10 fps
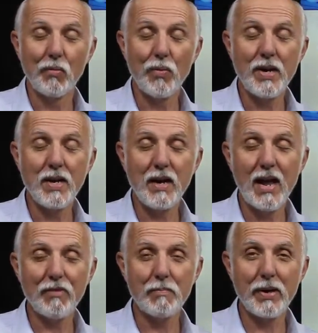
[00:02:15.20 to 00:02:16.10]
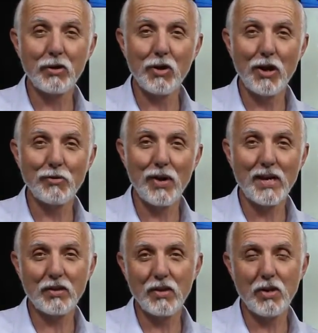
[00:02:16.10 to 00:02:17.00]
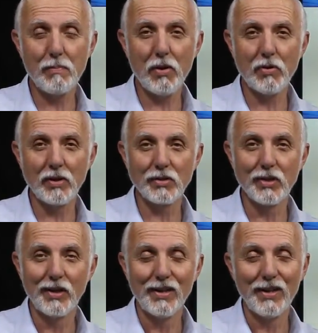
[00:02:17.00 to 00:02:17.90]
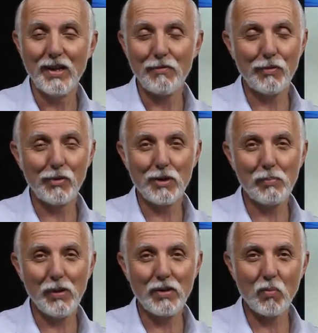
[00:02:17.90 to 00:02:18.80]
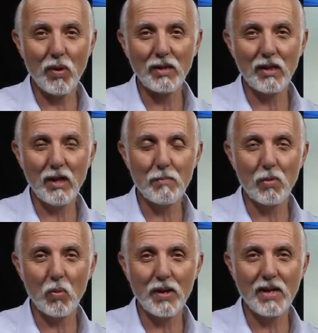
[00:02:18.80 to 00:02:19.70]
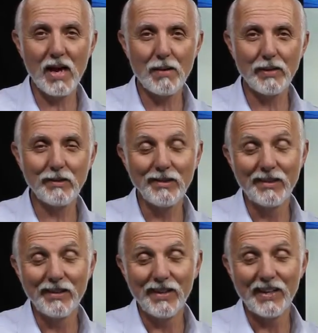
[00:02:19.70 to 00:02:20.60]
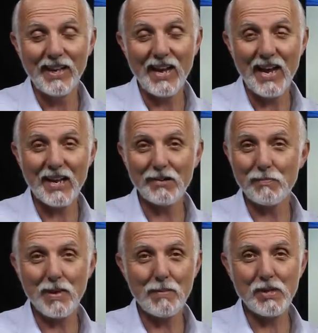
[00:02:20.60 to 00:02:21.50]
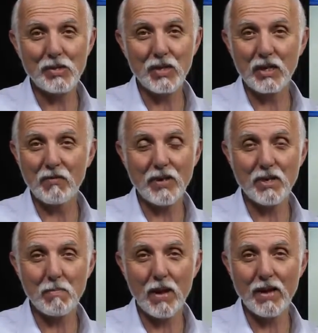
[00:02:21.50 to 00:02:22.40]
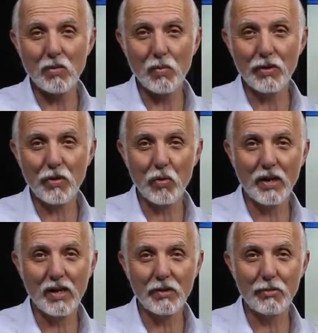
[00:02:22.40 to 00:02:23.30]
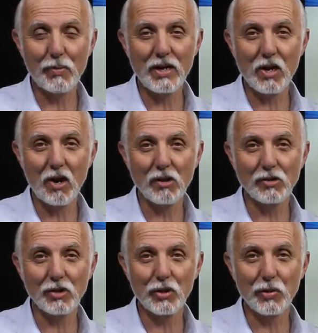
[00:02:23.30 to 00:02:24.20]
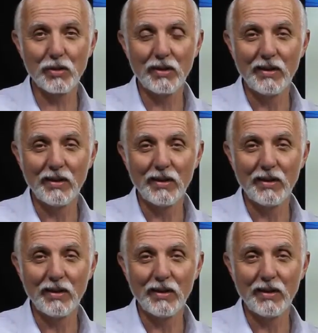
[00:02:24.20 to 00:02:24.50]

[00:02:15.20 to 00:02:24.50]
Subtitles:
we have a better contract than the opponents. If they're going to play in 1 club or 1 diamond, and maybe it's a convenient minor with only a 3-card suit,